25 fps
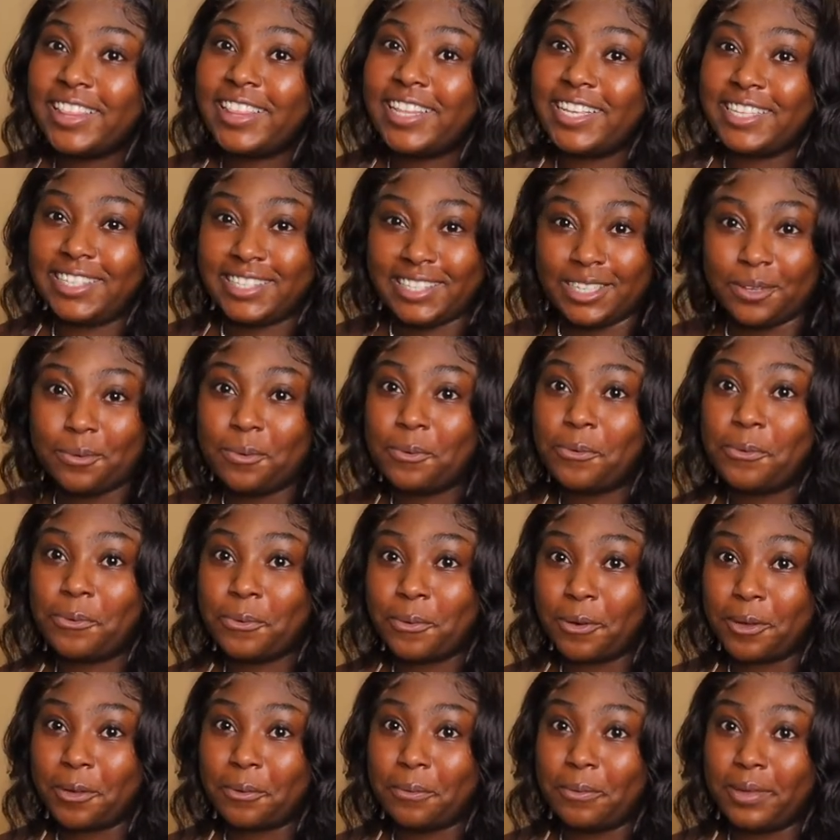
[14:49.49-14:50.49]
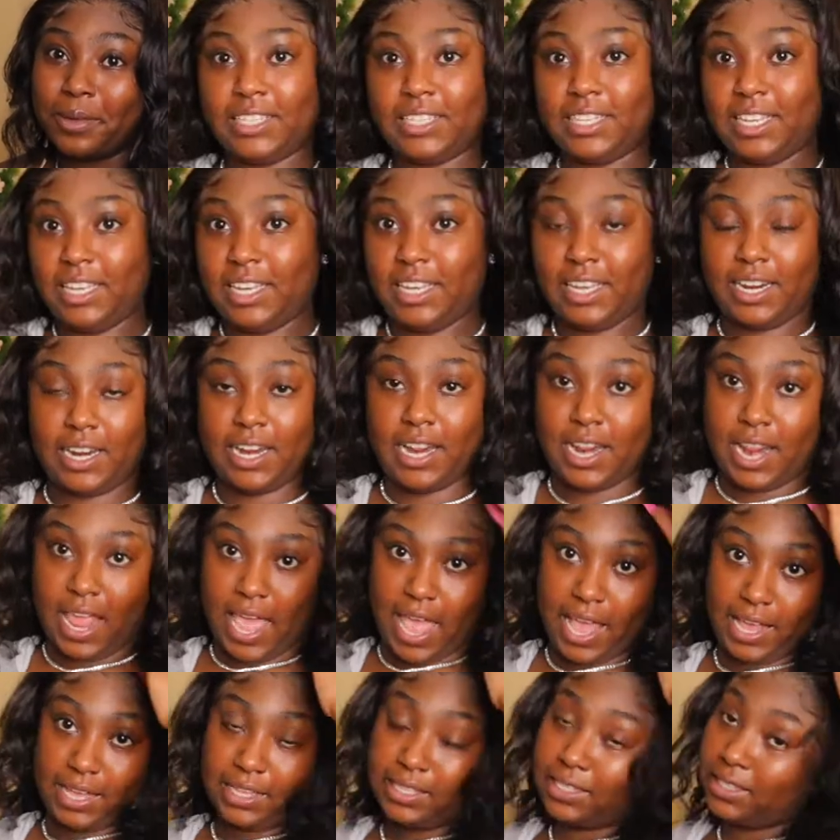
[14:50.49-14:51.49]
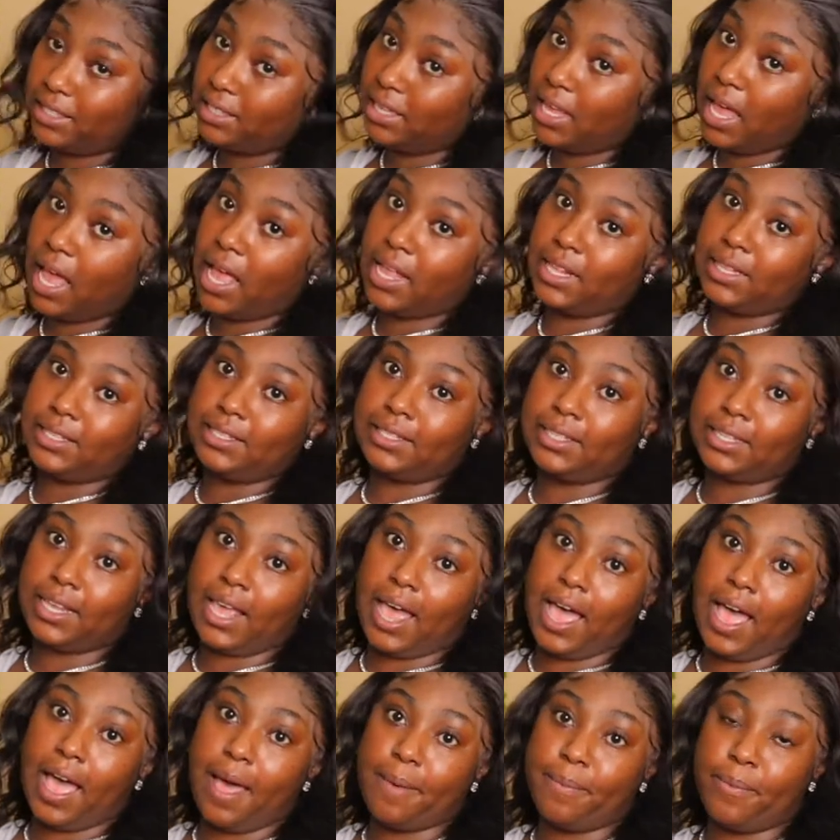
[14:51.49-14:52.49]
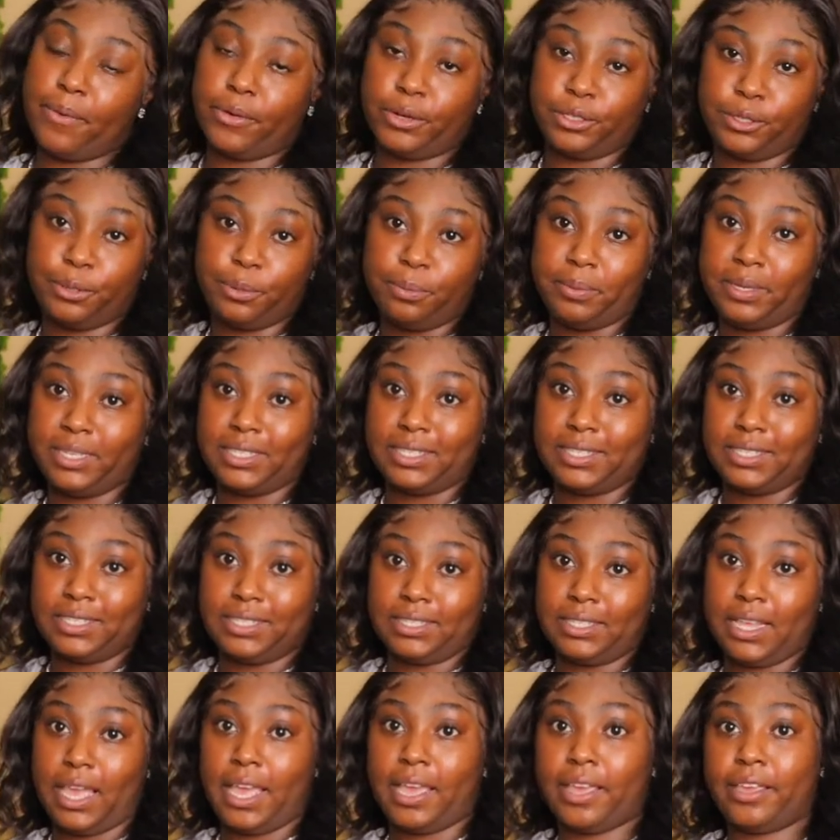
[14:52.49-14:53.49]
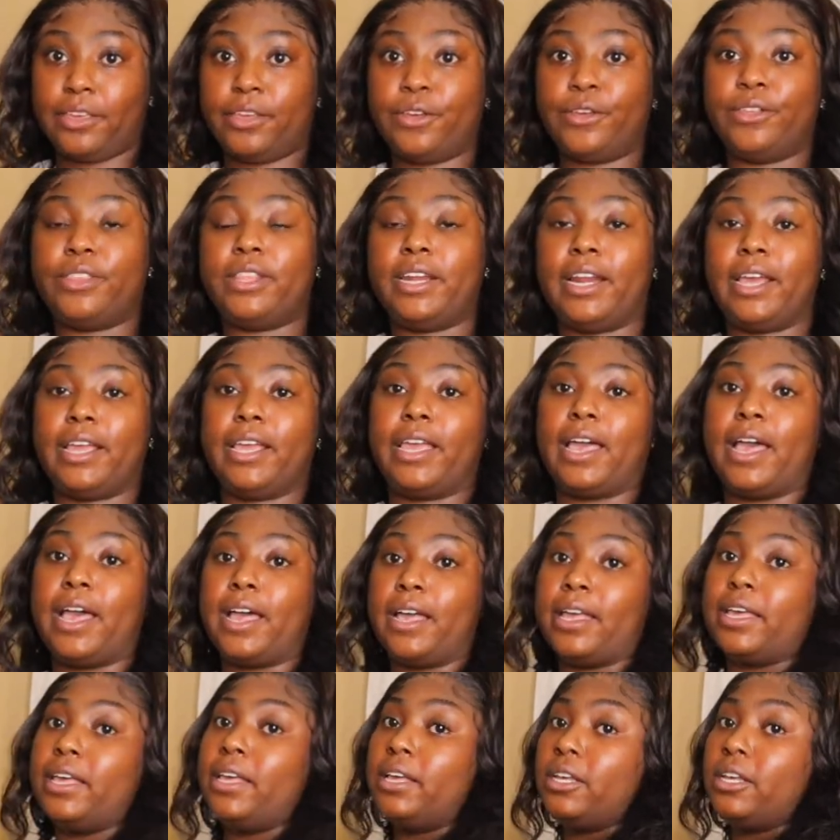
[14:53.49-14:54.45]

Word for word: Let's see what we're working The next top or two-piece set, y'all, that I got.